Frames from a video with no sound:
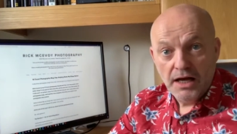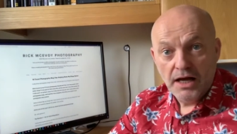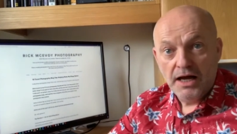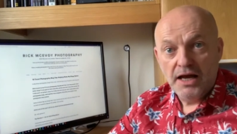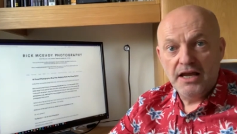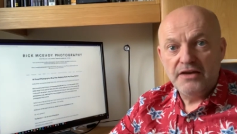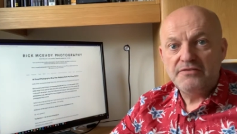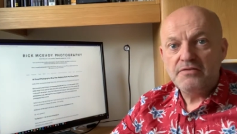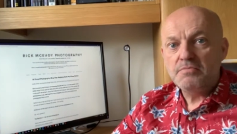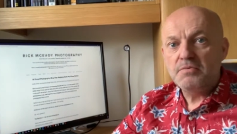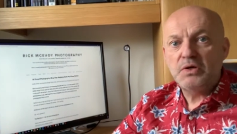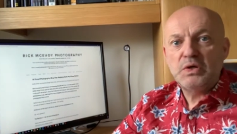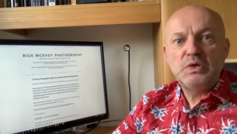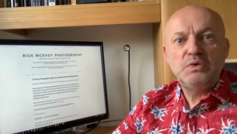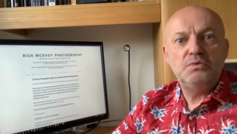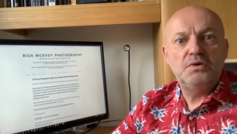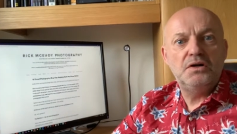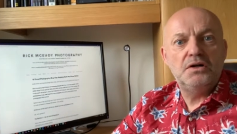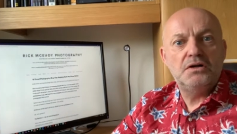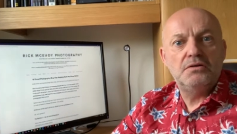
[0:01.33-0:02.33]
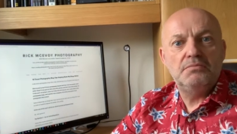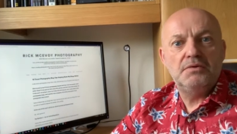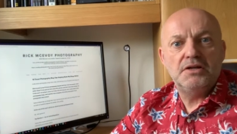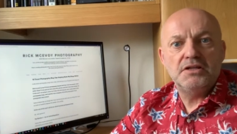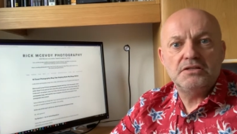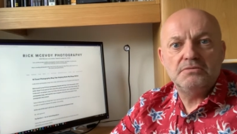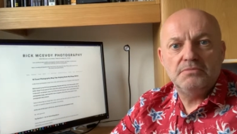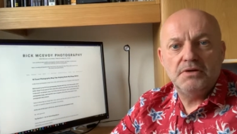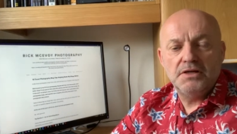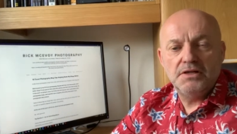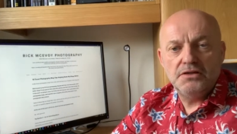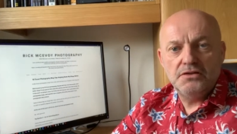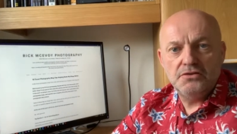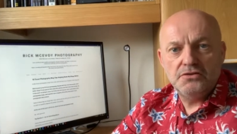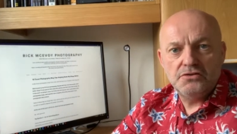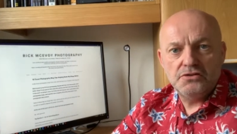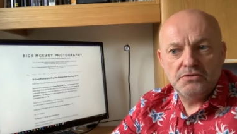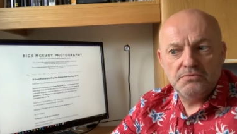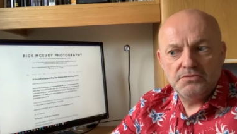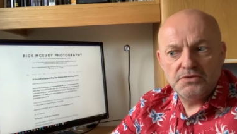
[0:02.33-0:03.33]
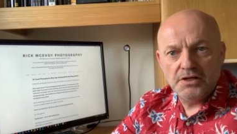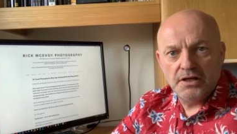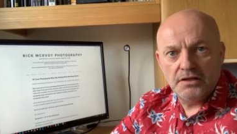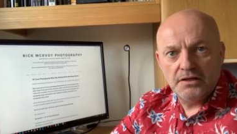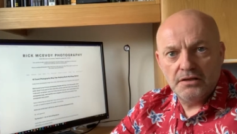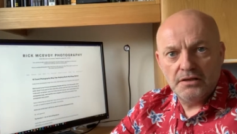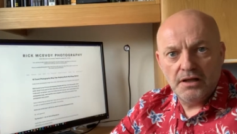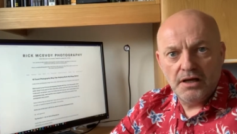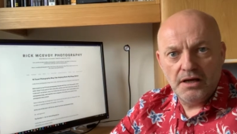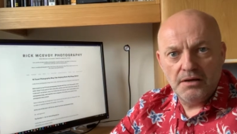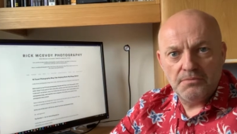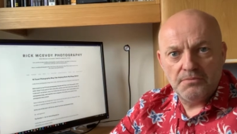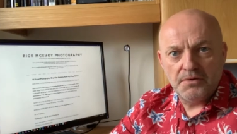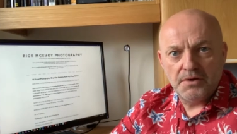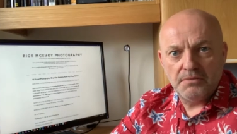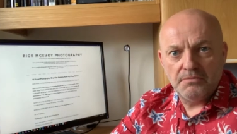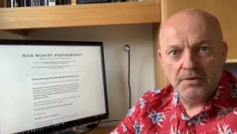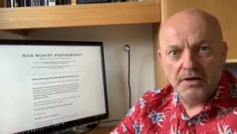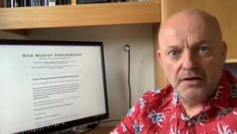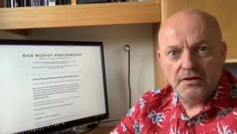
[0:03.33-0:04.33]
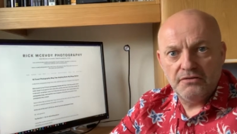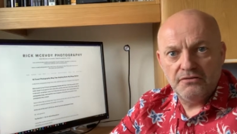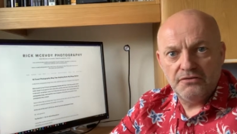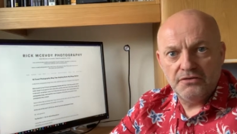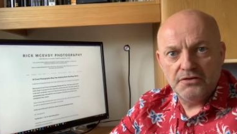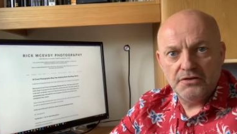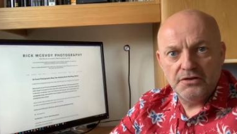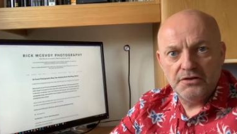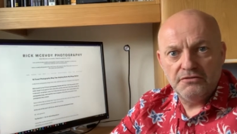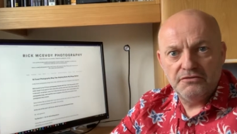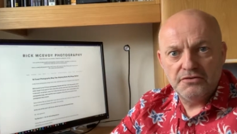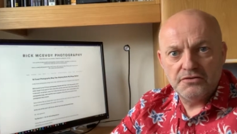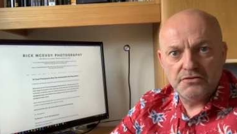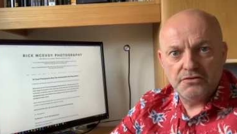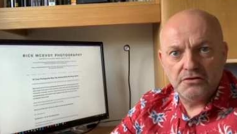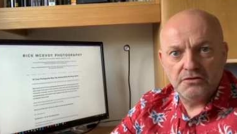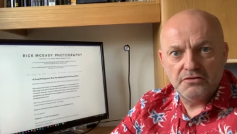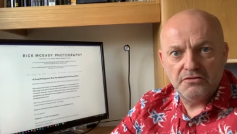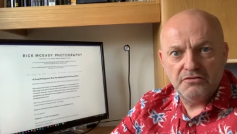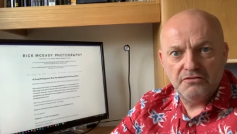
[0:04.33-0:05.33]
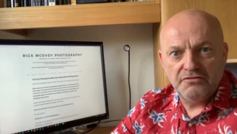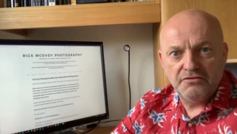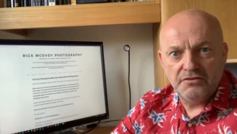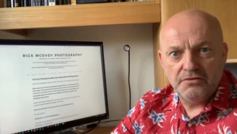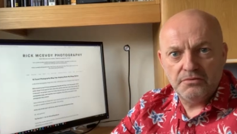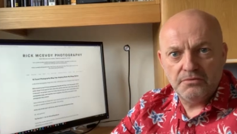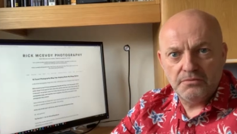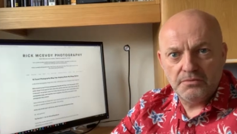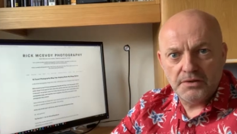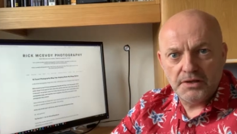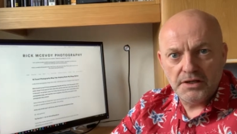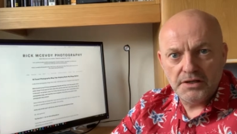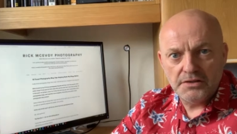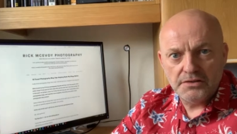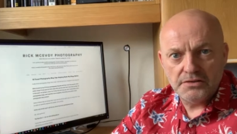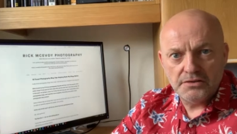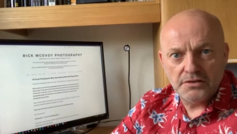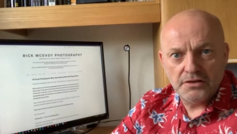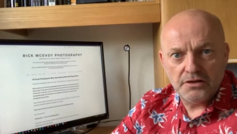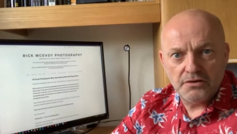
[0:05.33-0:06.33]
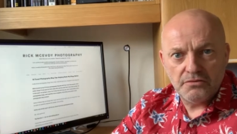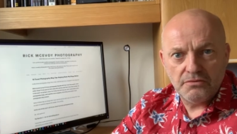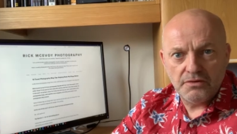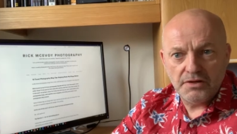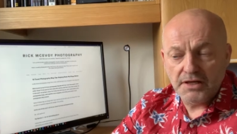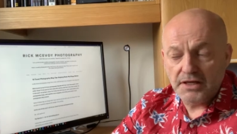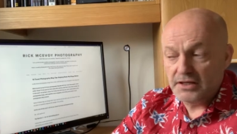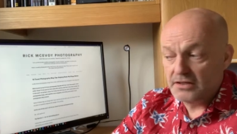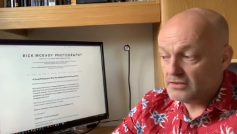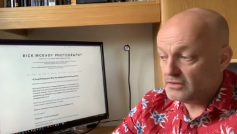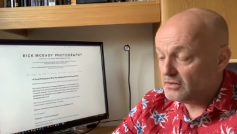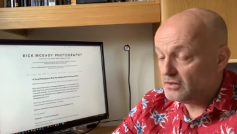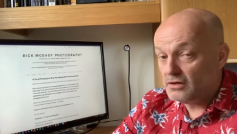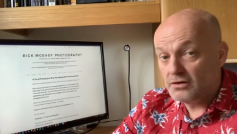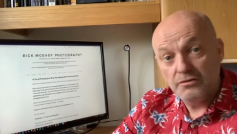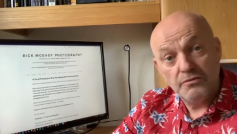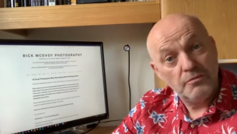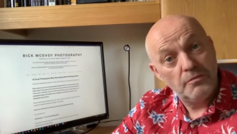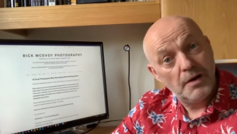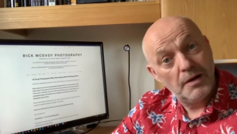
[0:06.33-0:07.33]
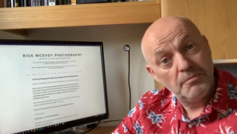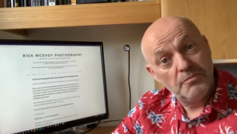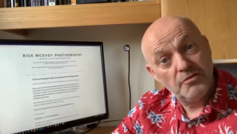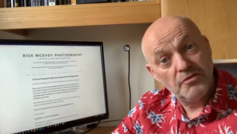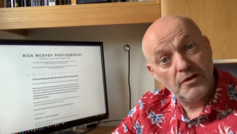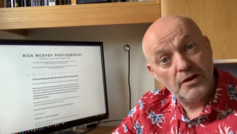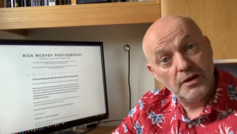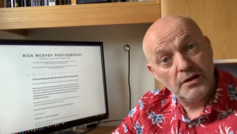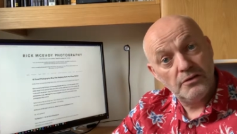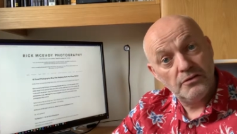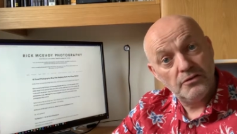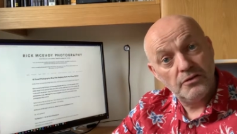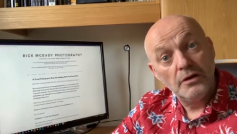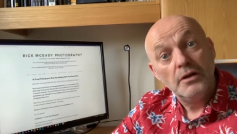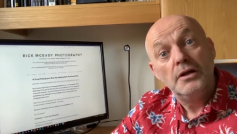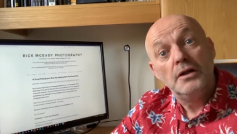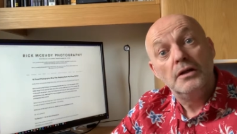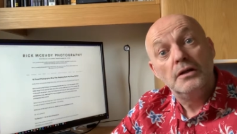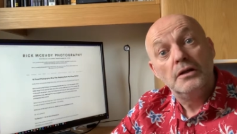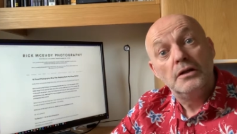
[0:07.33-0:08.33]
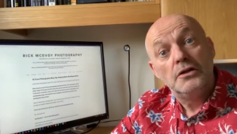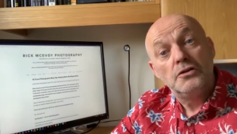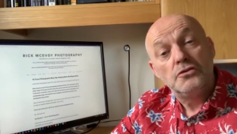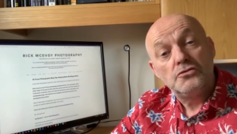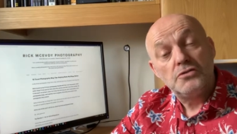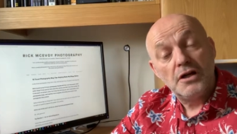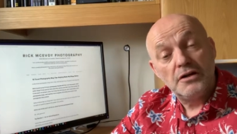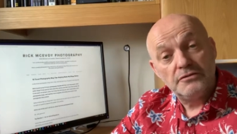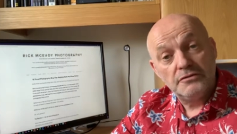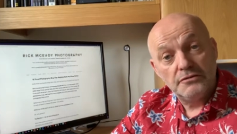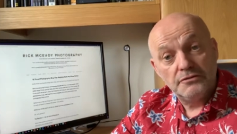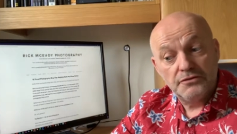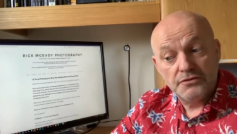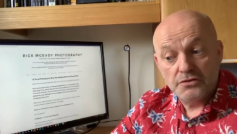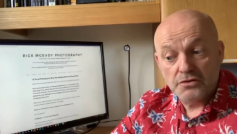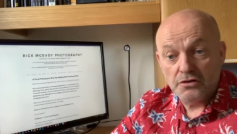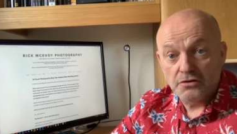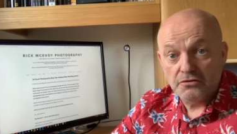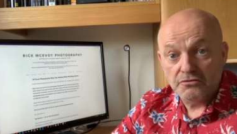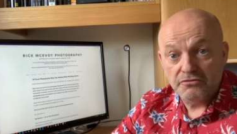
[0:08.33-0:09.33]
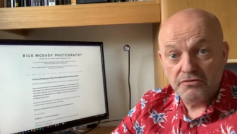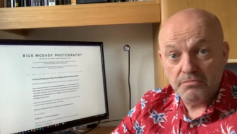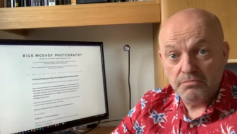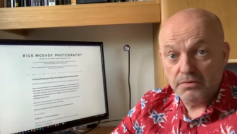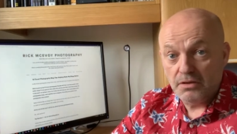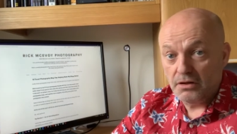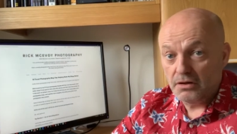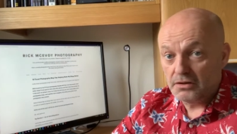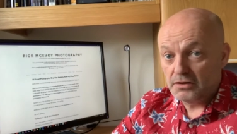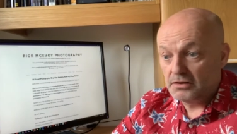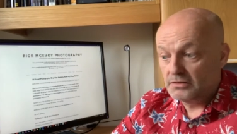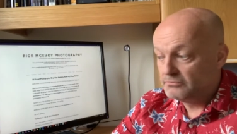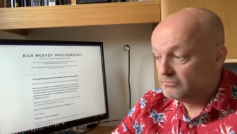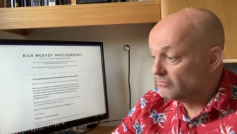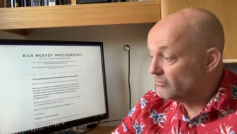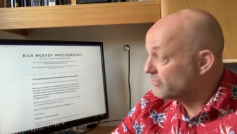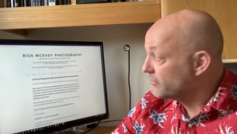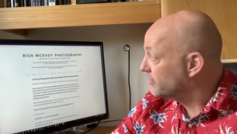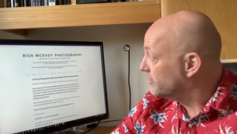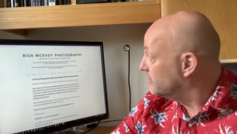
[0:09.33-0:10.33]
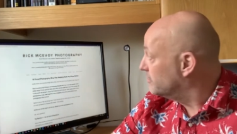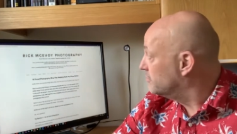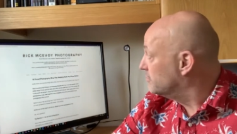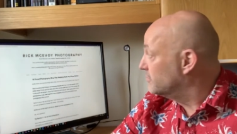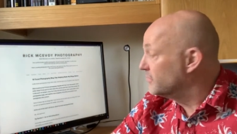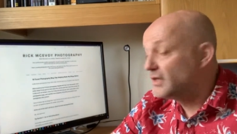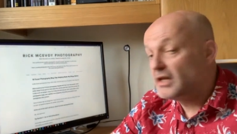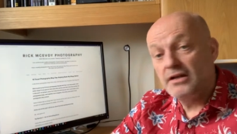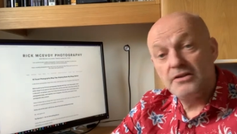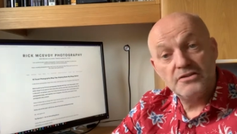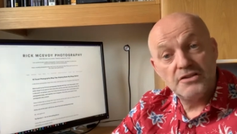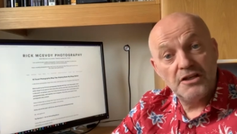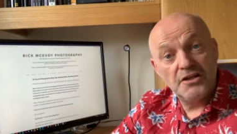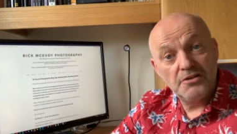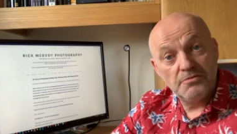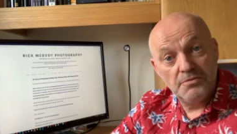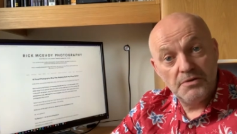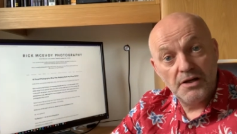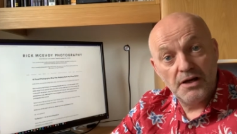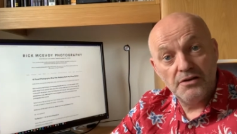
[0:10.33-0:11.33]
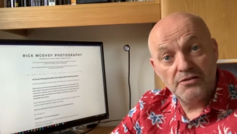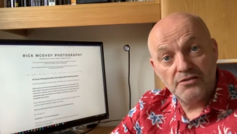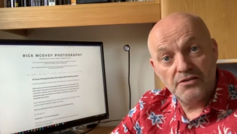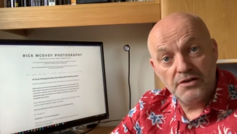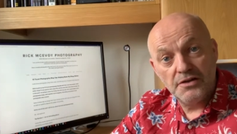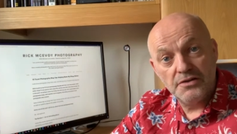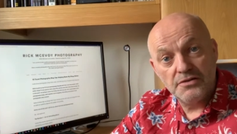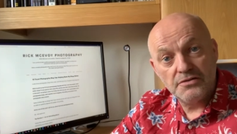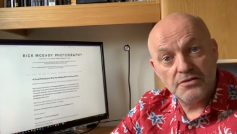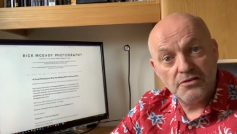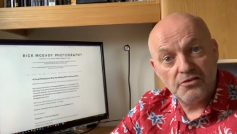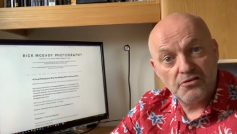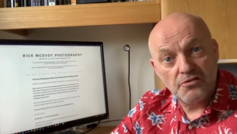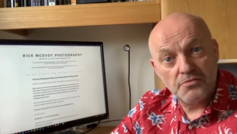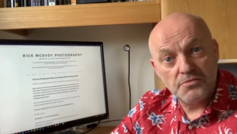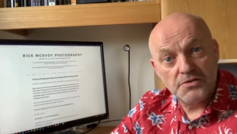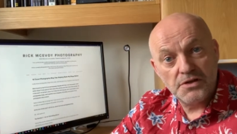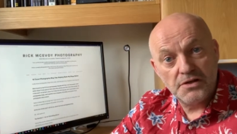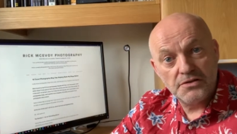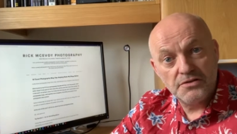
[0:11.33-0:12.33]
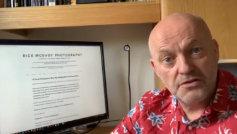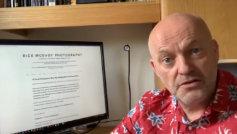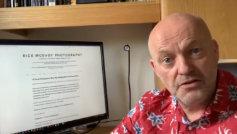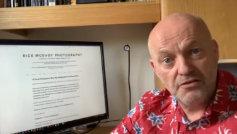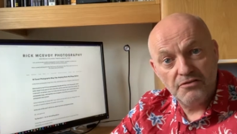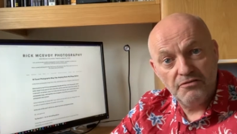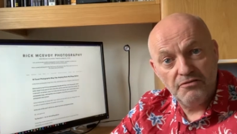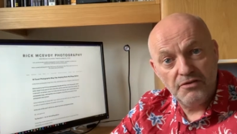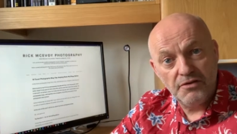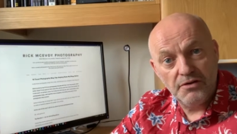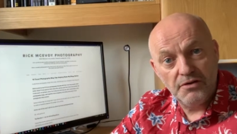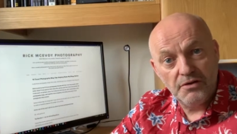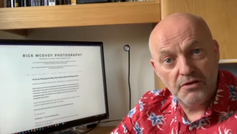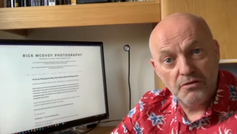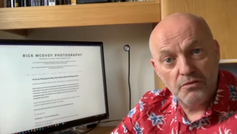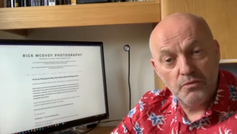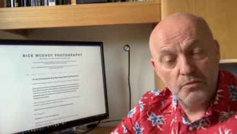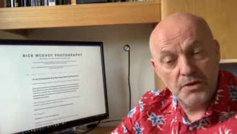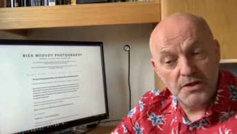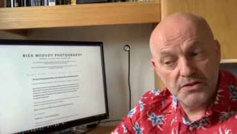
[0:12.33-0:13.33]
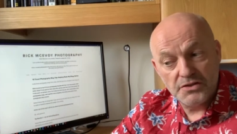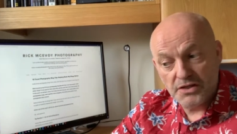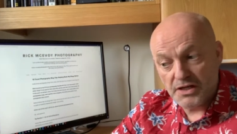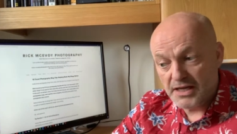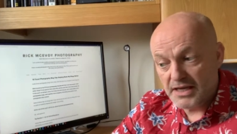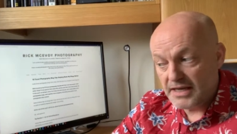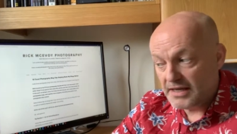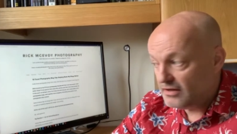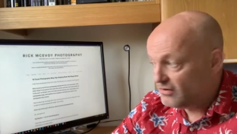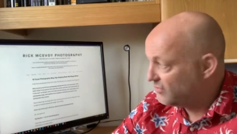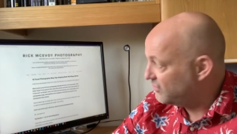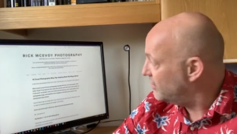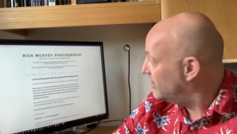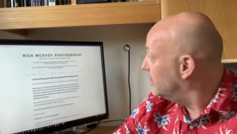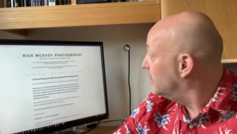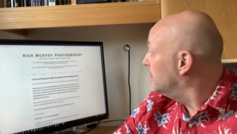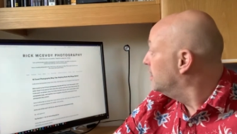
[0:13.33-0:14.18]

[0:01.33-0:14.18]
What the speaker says: Hi everybody, welcome back to my YouTube channel. I'm Rick McEvoy, photographer, writer, creator of websites, travel photography blogger. That takes me nicely into the subject of this video, which is